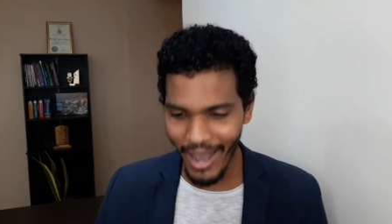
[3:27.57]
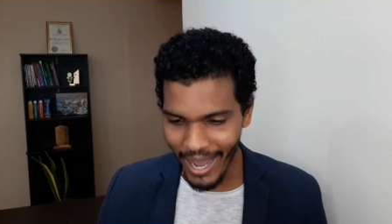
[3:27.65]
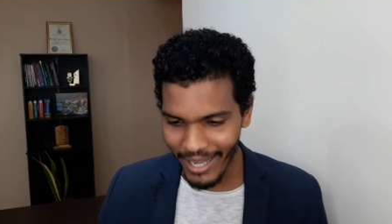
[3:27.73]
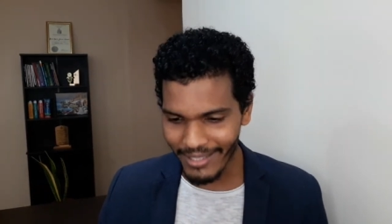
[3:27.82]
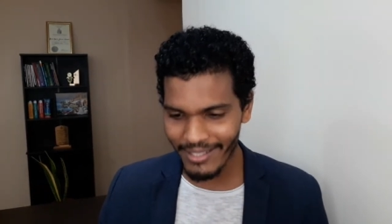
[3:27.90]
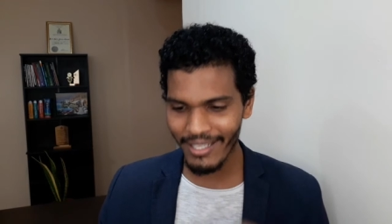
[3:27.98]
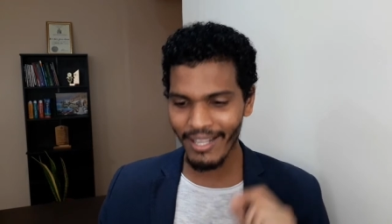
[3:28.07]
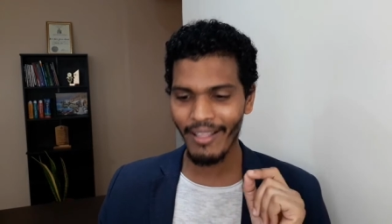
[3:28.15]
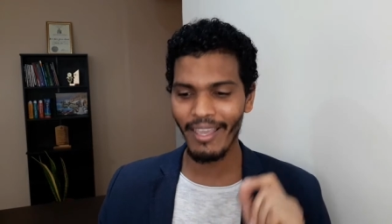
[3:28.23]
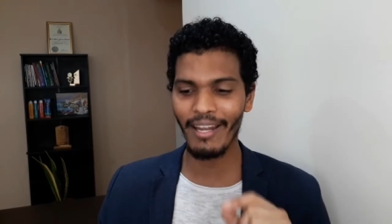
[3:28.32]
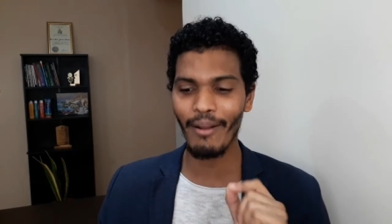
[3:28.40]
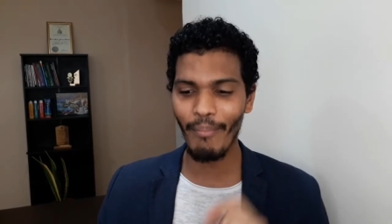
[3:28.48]
acts
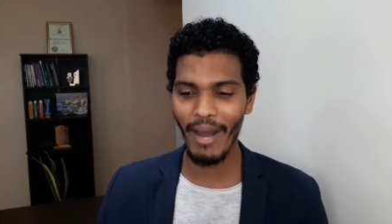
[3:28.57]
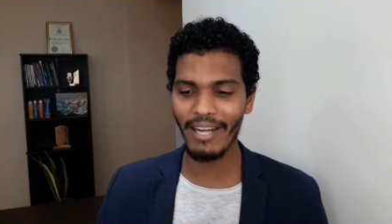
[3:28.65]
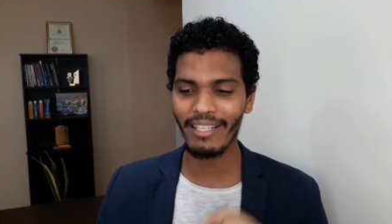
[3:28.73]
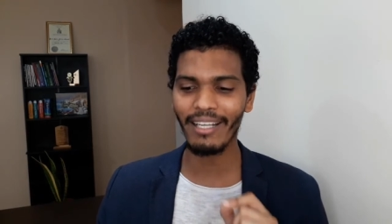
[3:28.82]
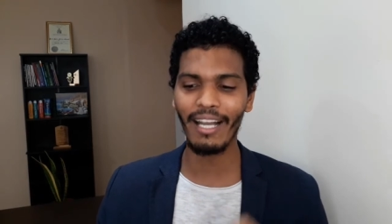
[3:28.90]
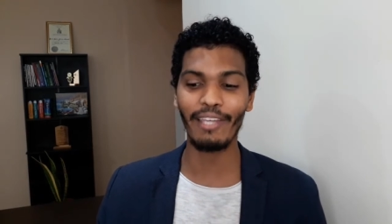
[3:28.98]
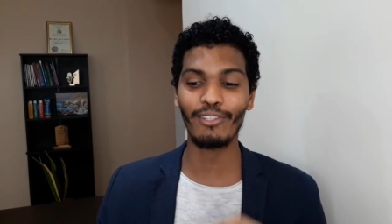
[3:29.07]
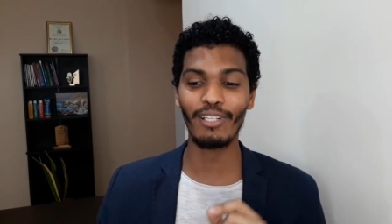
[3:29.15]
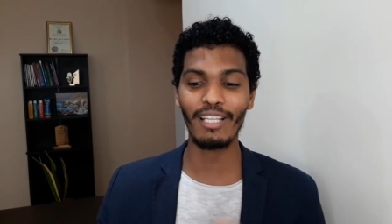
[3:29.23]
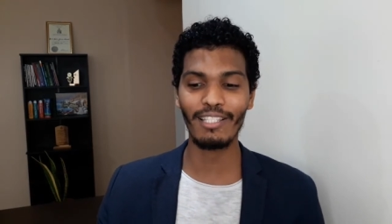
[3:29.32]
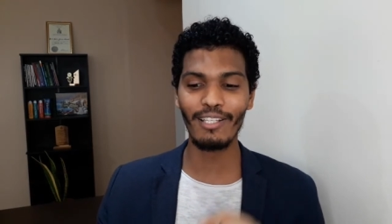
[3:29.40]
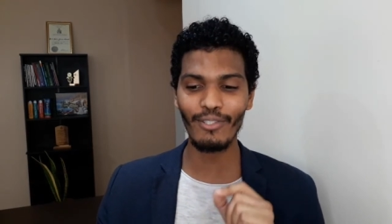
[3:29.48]
in a manner
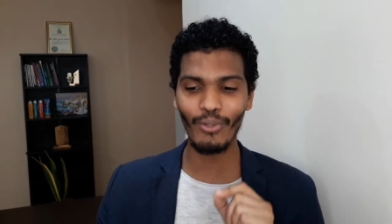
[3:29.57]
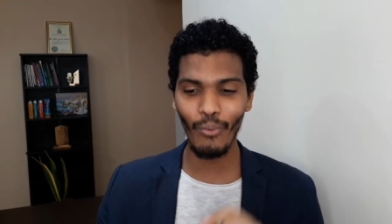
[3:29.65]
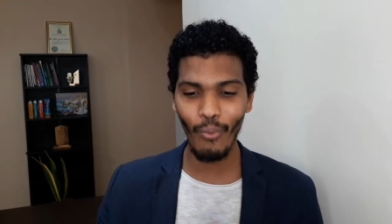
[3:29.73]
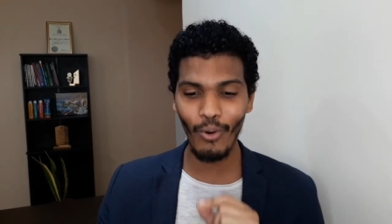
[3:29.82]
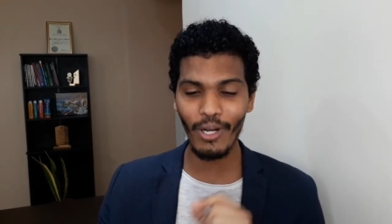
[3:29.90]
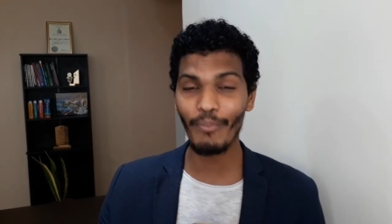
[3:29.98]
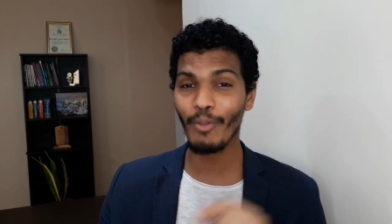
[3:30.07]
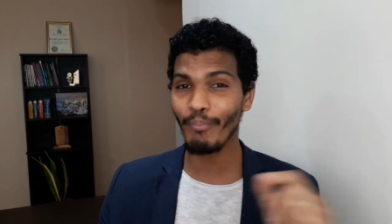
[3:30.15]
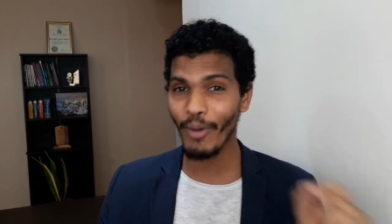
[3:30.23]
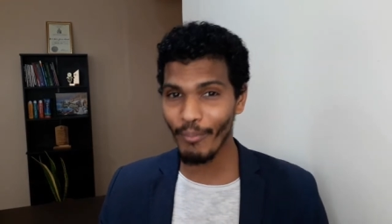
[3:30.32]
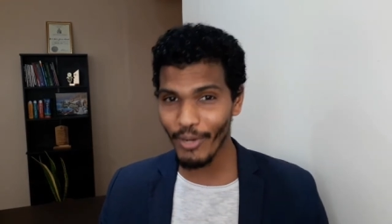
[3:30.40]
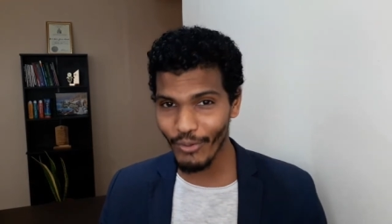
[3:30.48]
calculated to hold up to
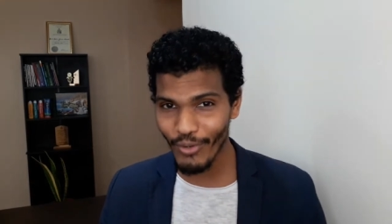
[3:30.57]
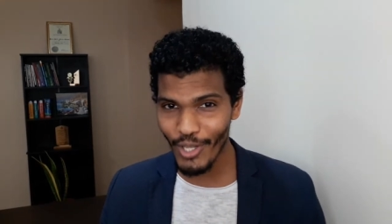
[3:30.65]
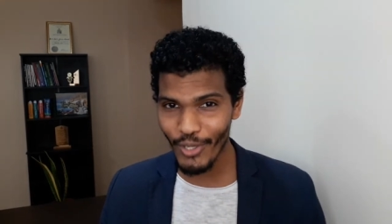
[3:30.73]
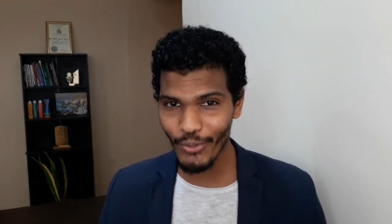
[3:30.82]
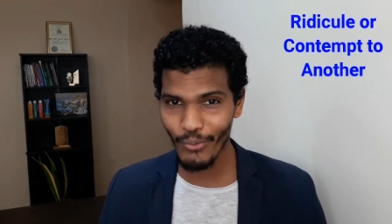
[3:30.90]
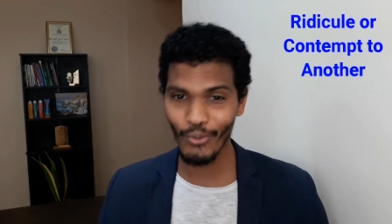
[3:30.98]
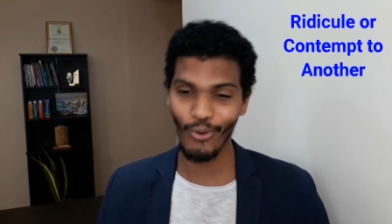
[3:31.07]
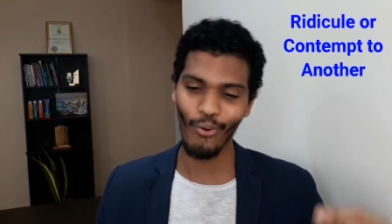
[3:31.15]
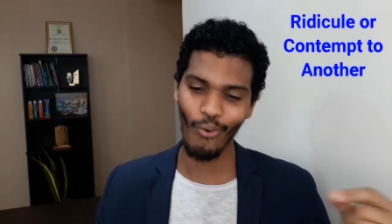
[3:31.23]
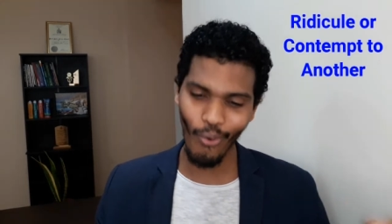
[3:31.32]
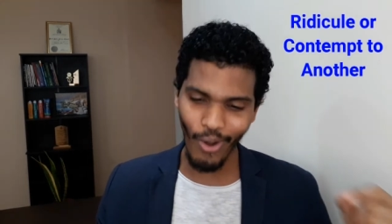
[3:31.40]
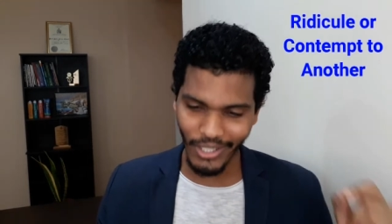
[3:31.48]
public ridicule
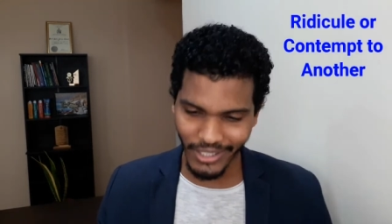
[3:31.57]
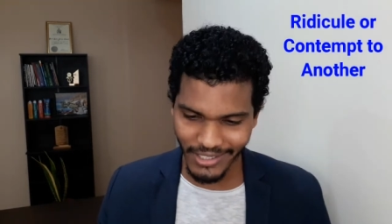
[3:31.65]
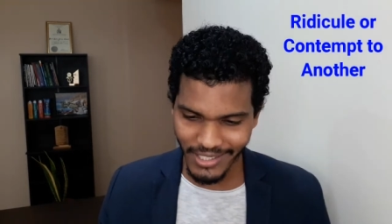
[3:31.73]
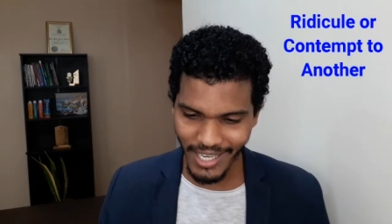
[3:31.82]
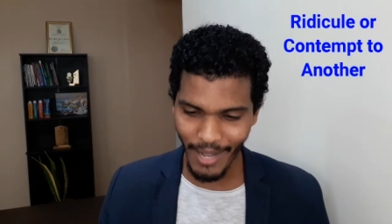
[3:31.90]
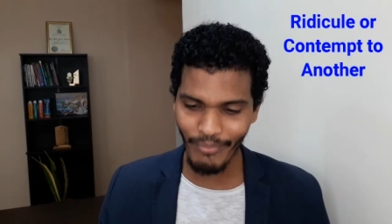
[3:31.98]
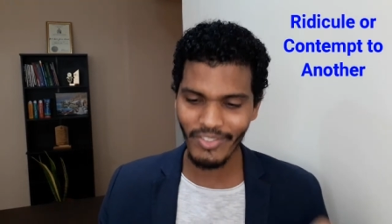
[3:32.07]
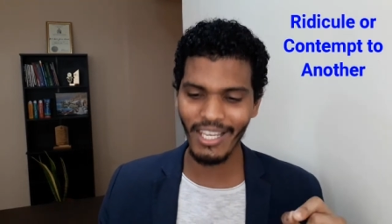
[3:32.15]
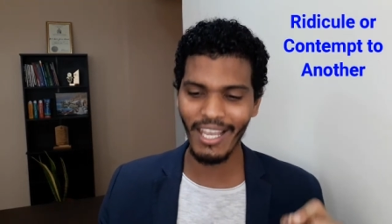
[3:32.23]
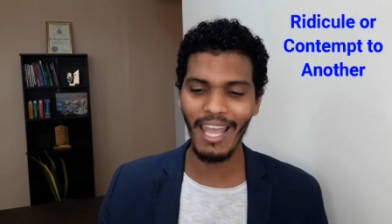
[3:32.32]
or contempt